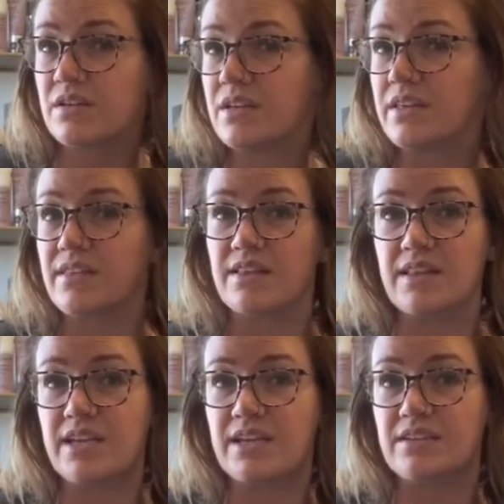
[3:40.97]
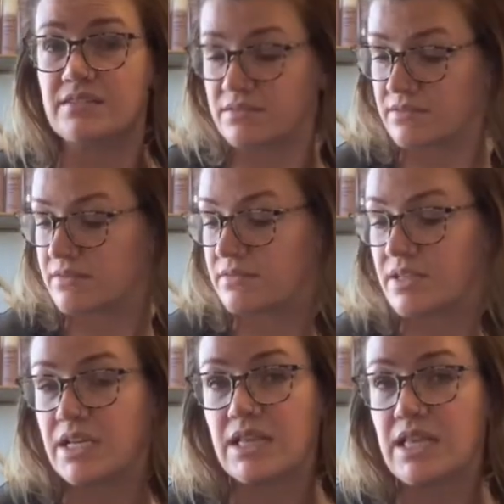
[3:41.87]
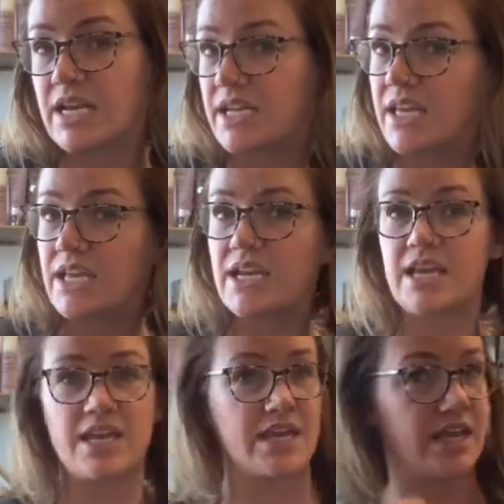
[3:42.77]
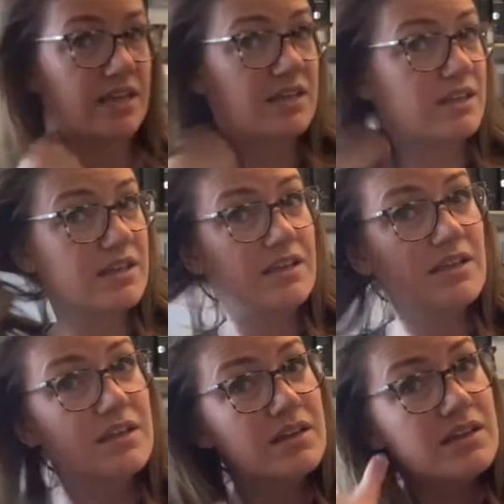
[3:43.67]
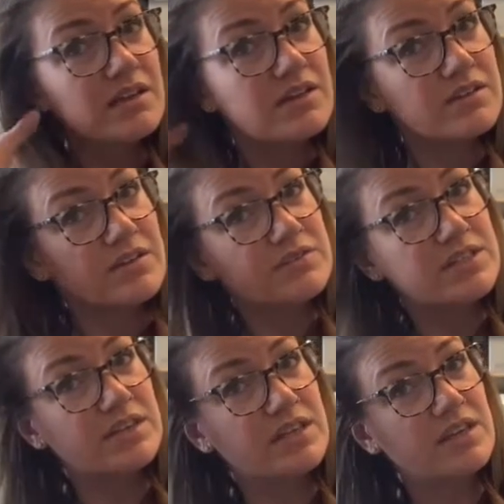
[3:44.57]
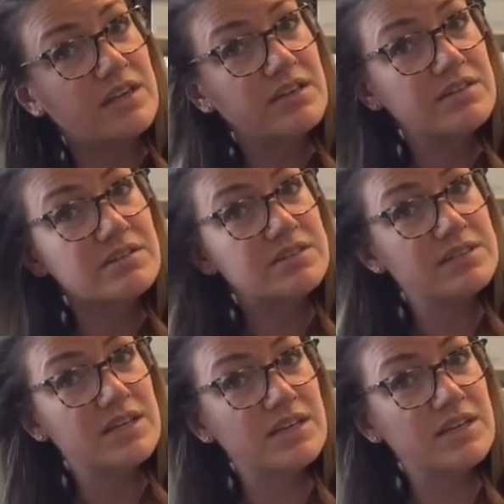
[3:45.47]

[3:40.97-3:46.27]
and then let it kind of hang. I'll go to the other side.